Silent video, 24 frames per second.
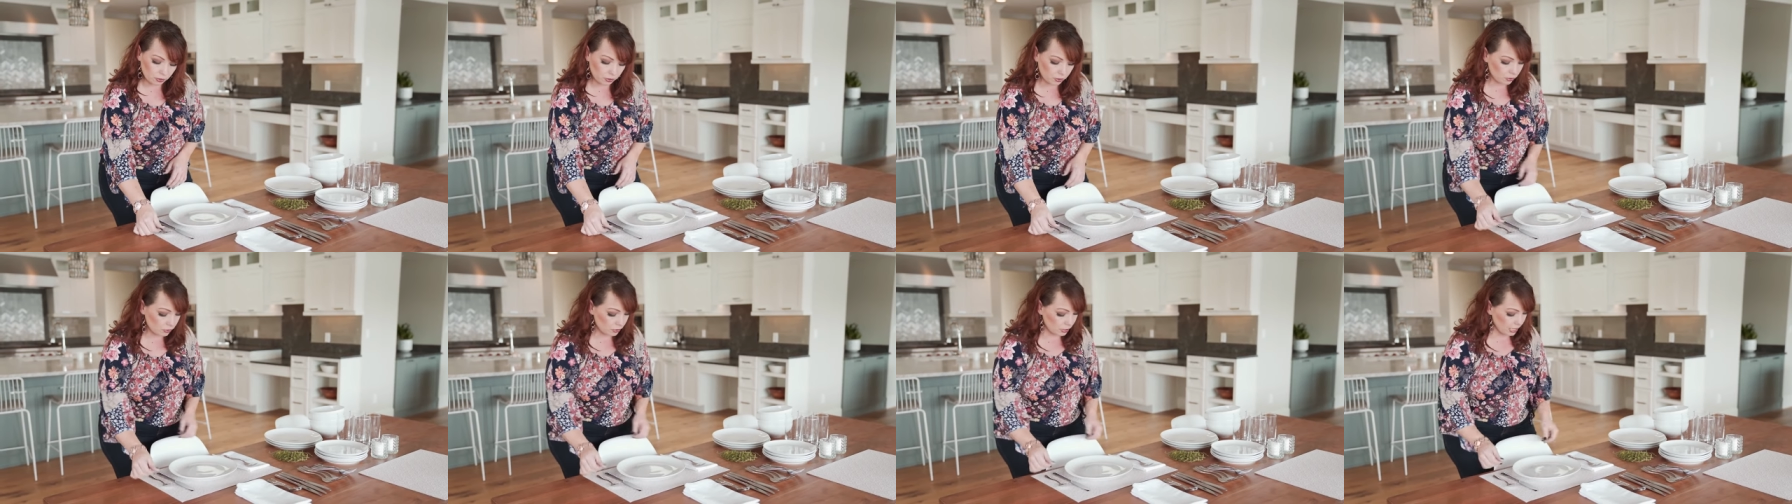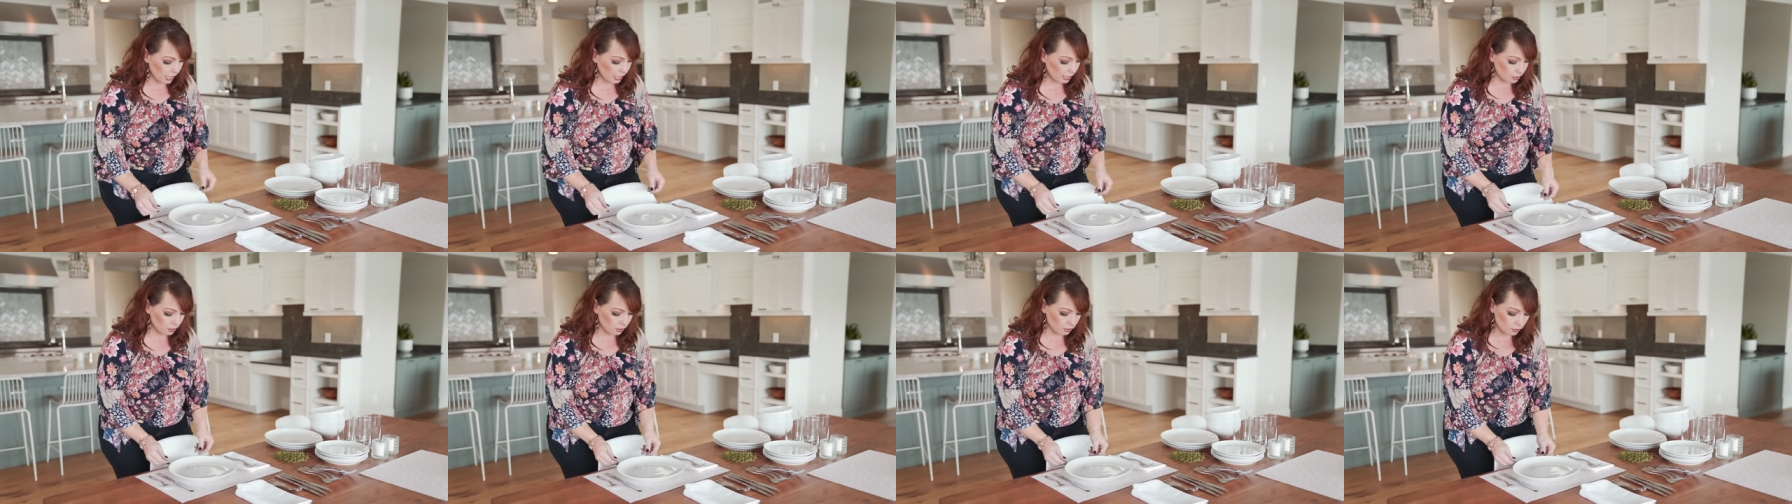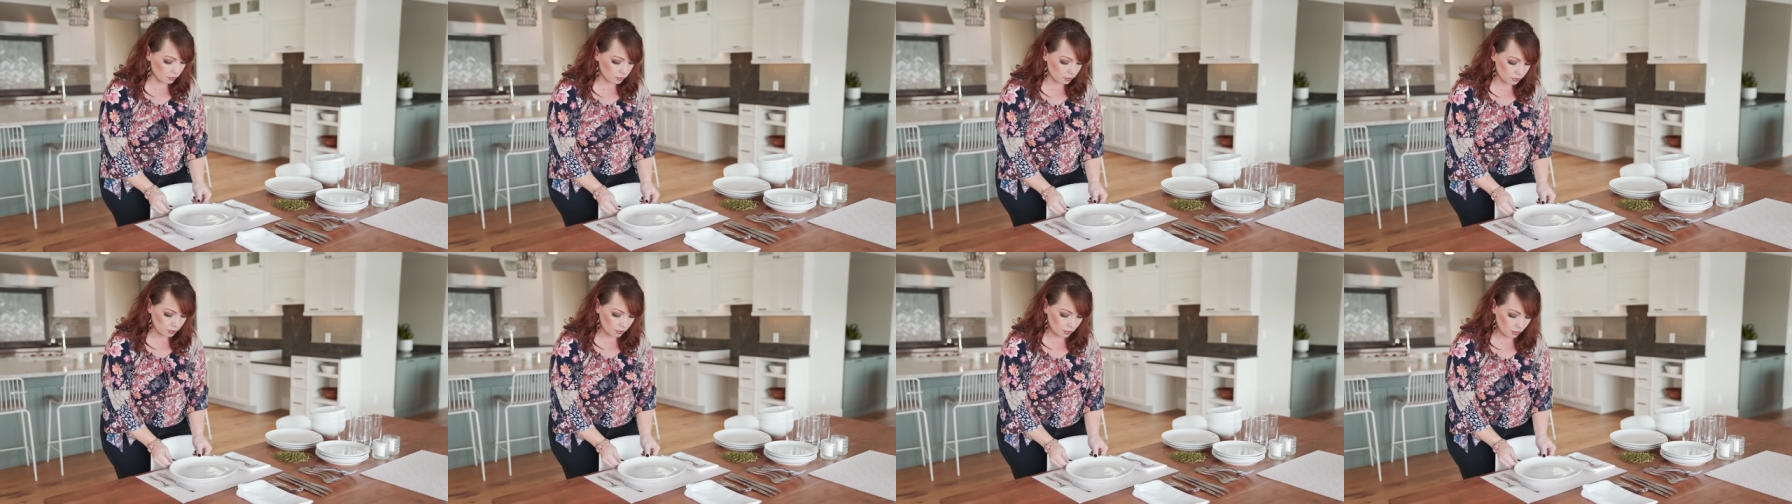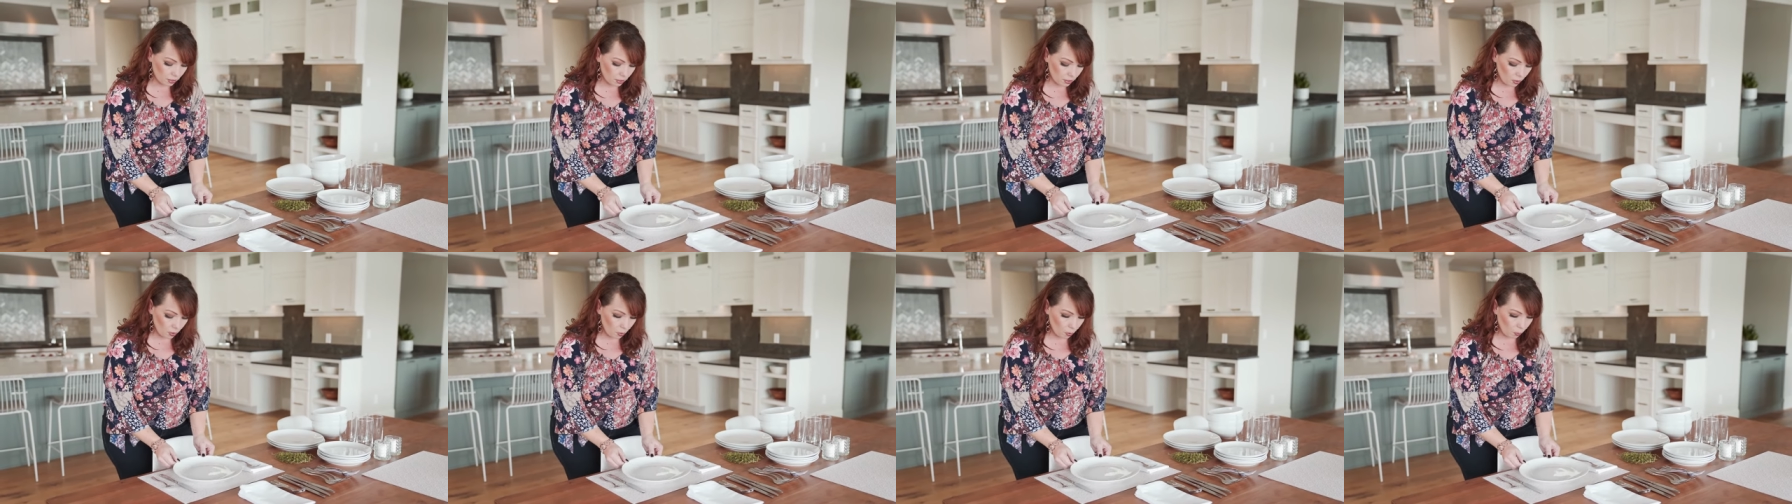utensils
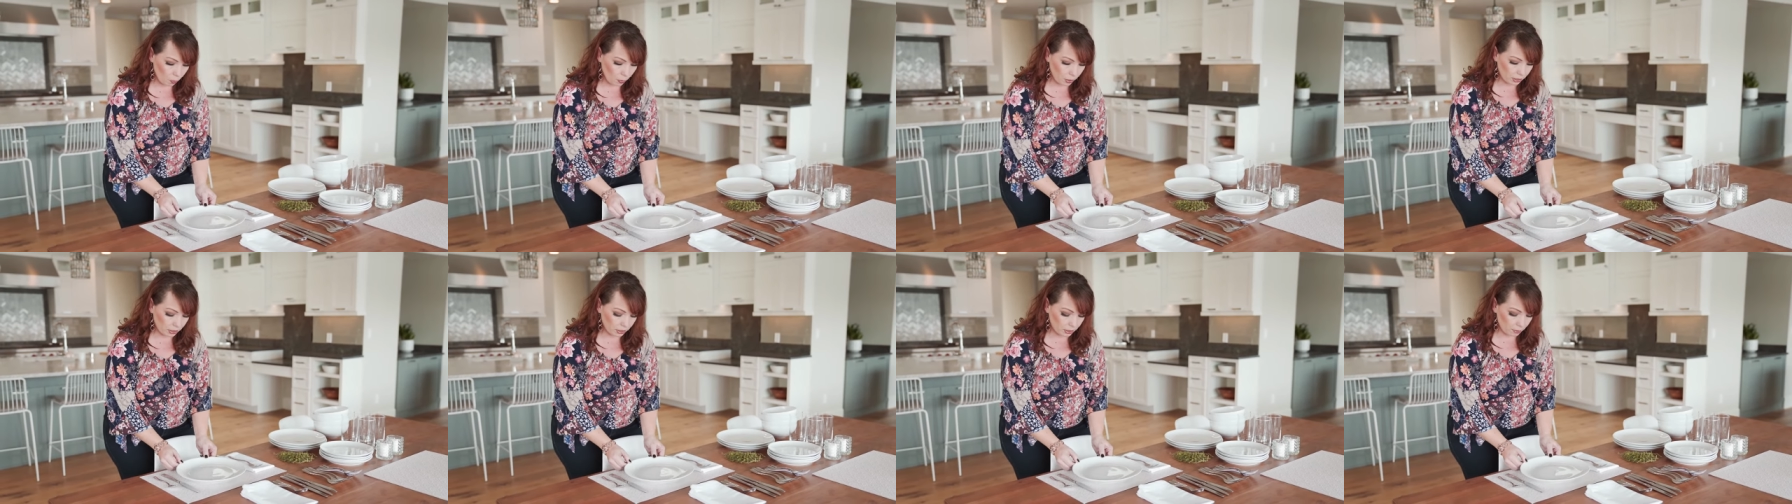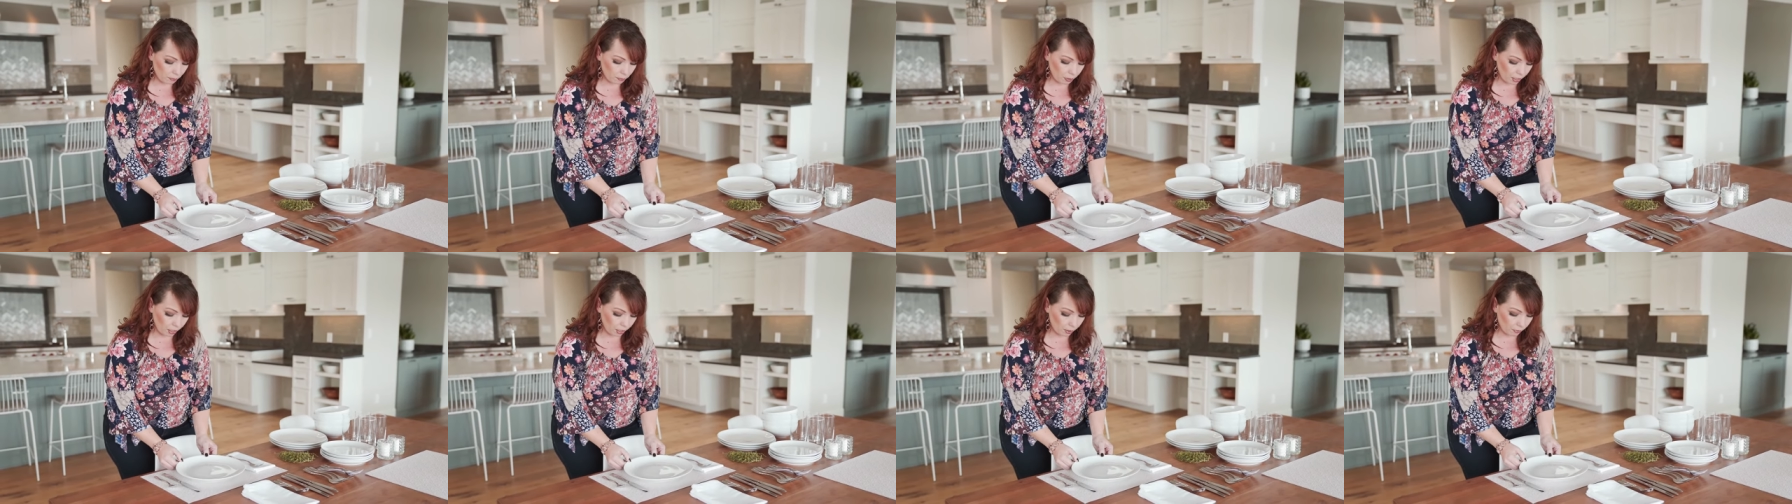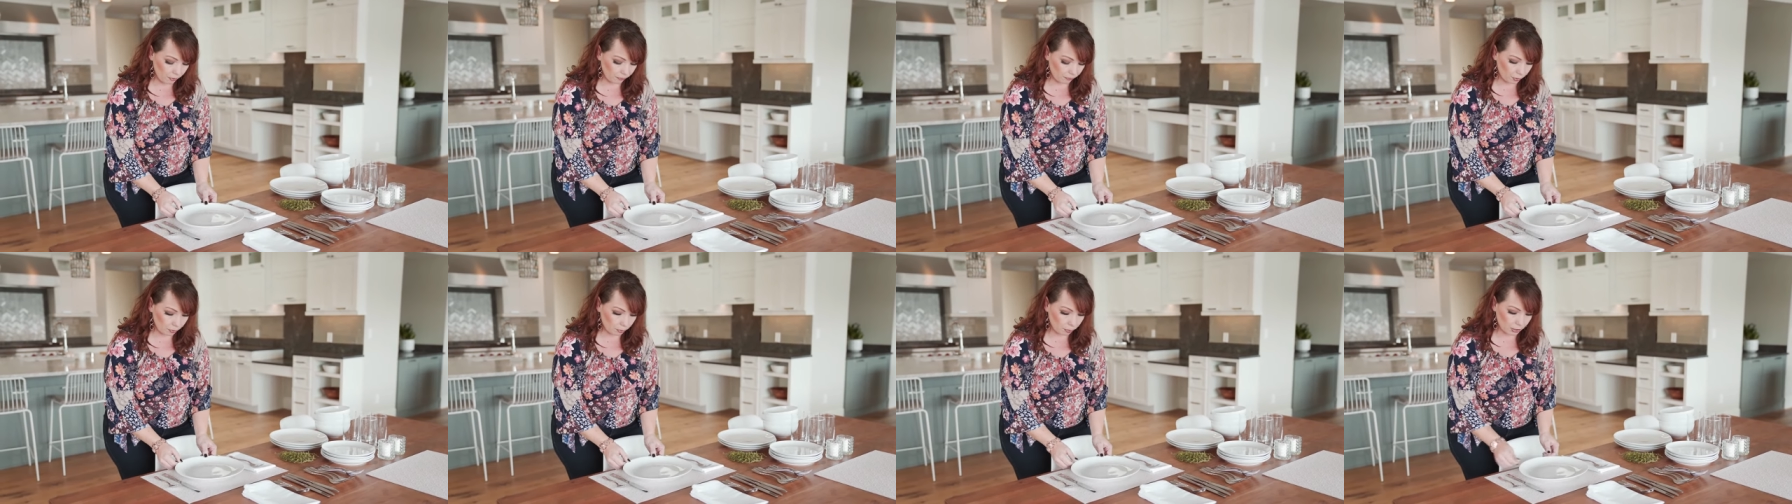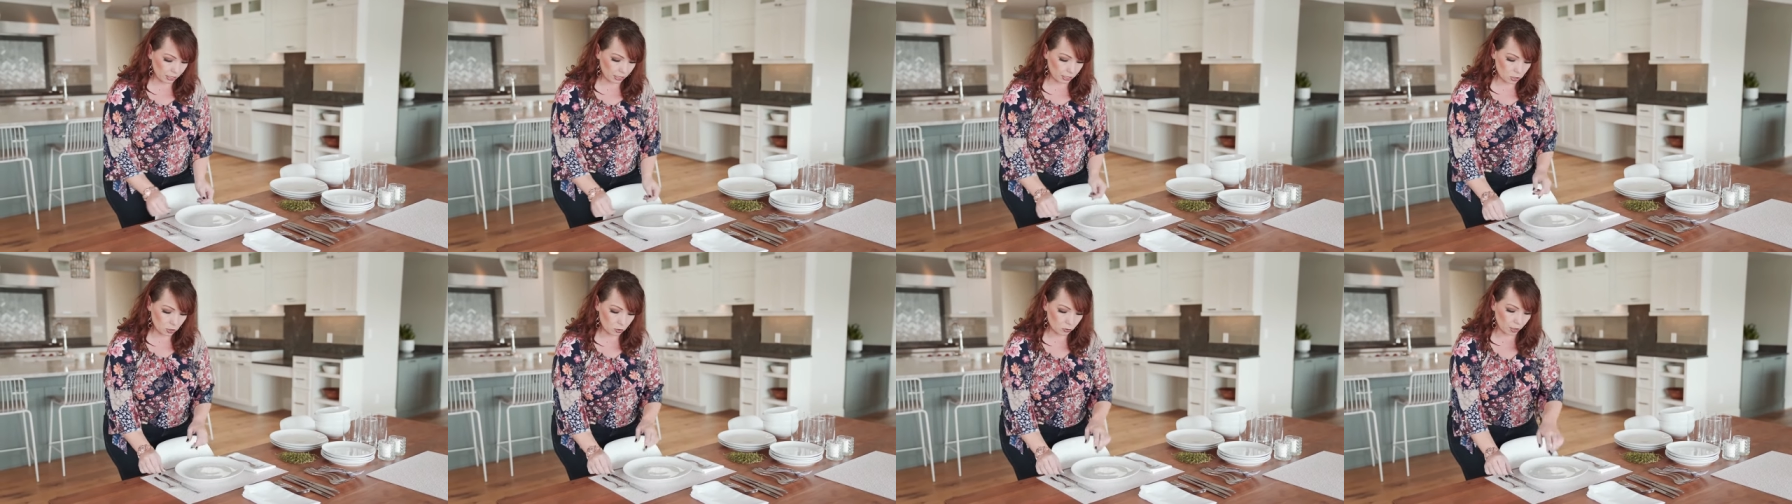with the bottom of your plates.